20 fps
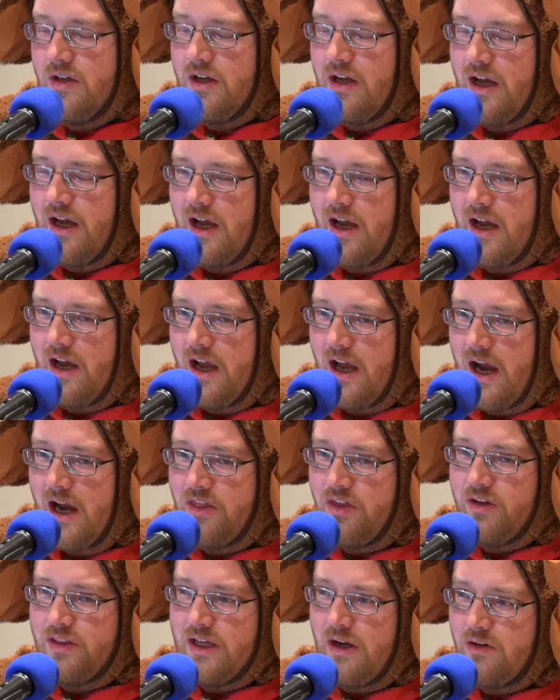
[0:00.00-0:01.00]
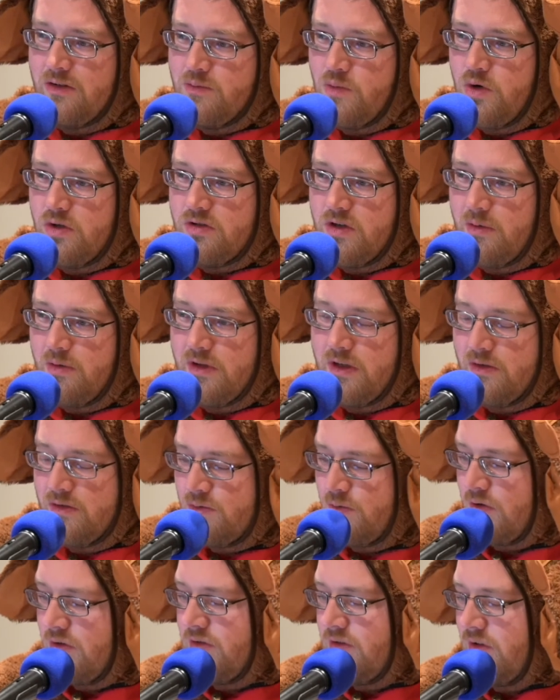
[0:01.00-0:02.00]
I thought that was more trouble than it was
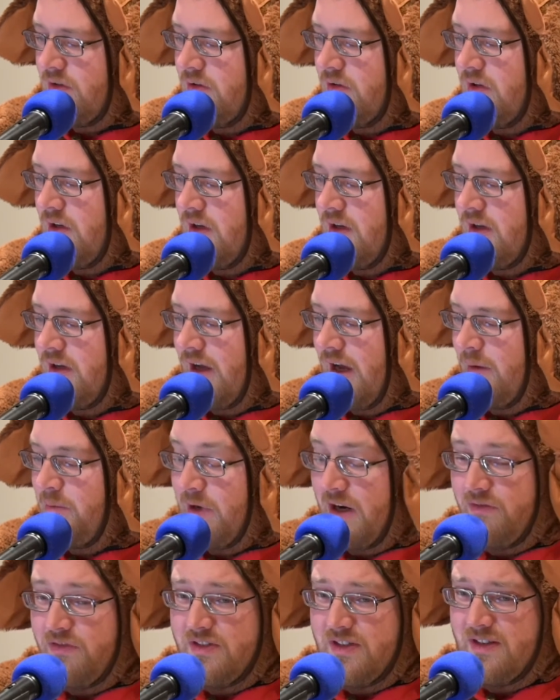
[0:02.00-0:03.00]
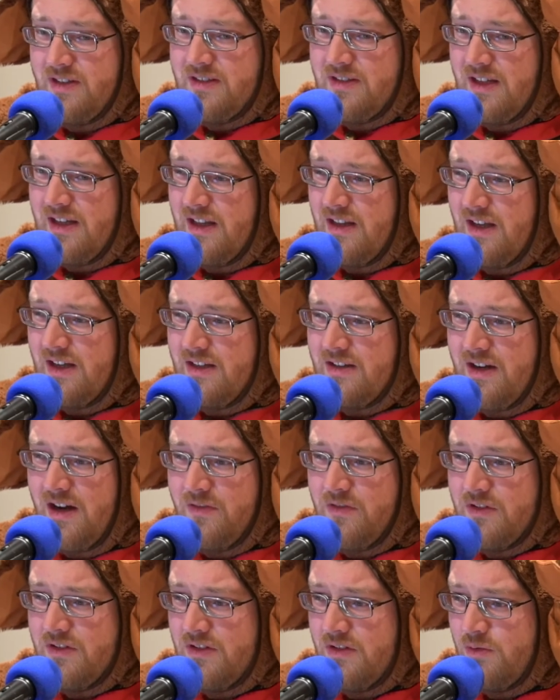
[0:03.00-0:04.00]
worth too. But I've seen this thing at like
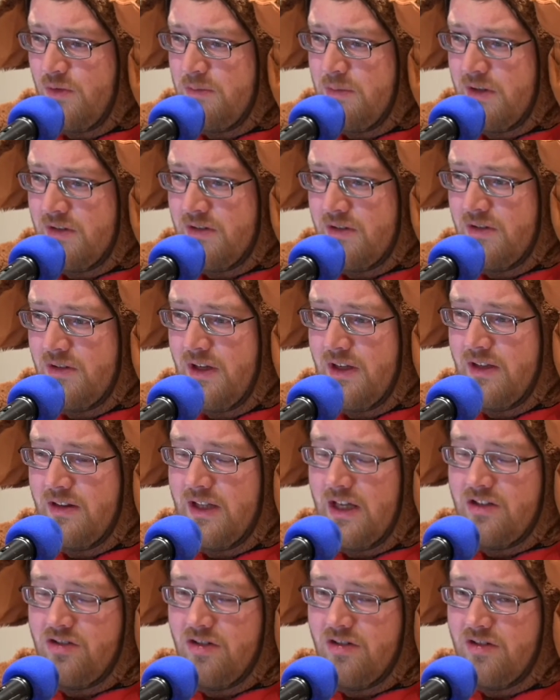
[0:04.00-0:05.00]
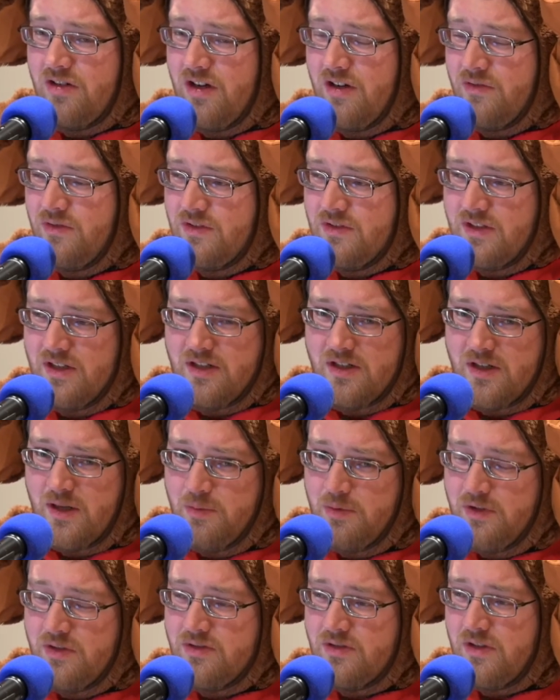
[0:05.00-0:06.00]
conferences we've been to, like that church conference I did a
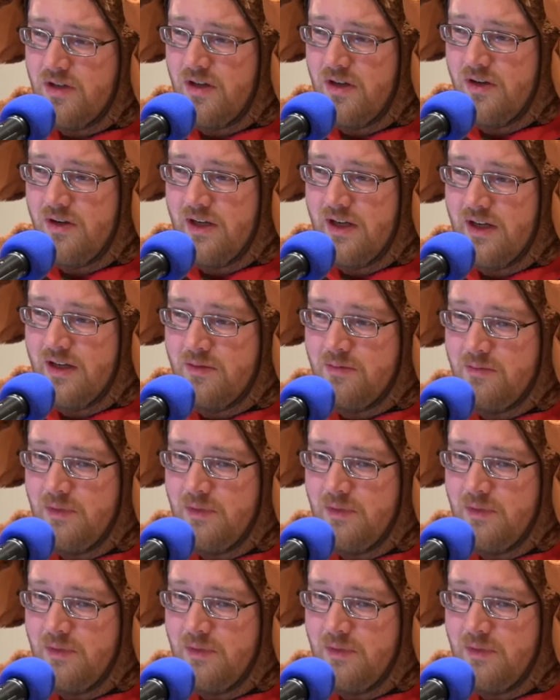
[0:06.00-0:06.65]
couple years ago, and